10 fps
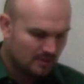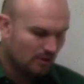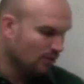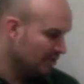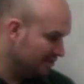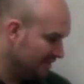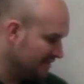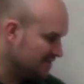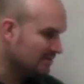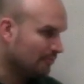Or you can
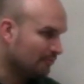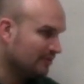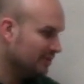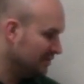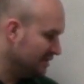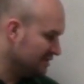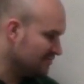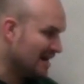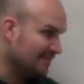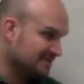just
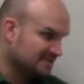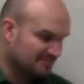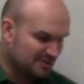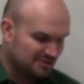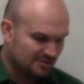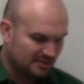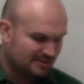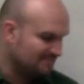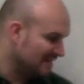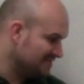round this as much
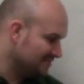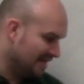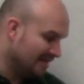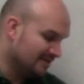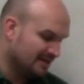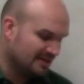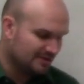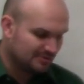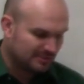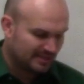as best you can and then
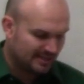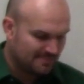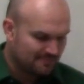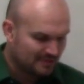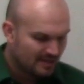input it in.